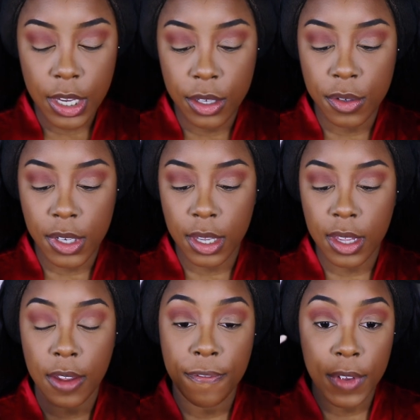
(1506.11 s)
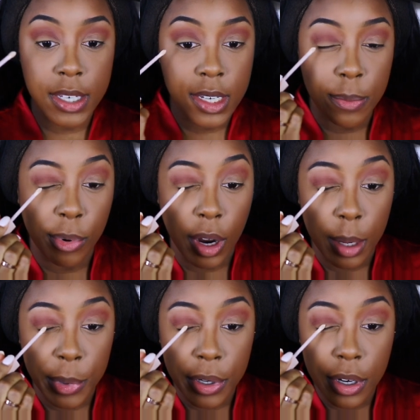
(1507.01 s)
using the Fenty
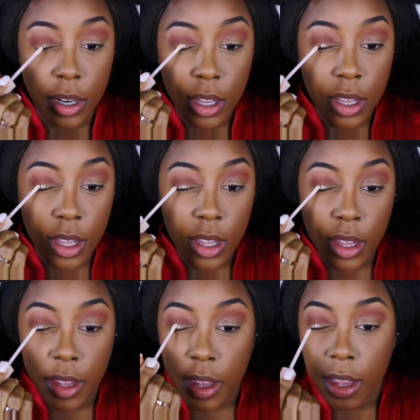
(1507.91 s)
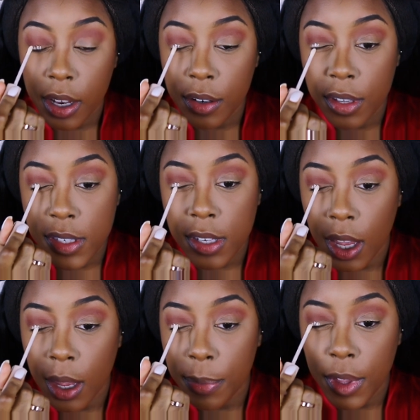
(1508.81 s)
primer and do the
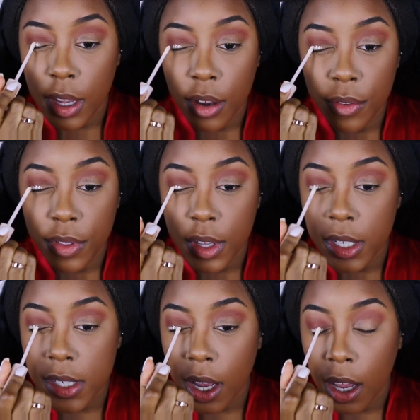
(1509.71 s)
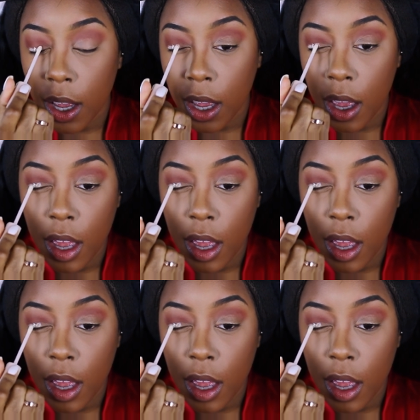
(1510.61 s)
same thing on this eye.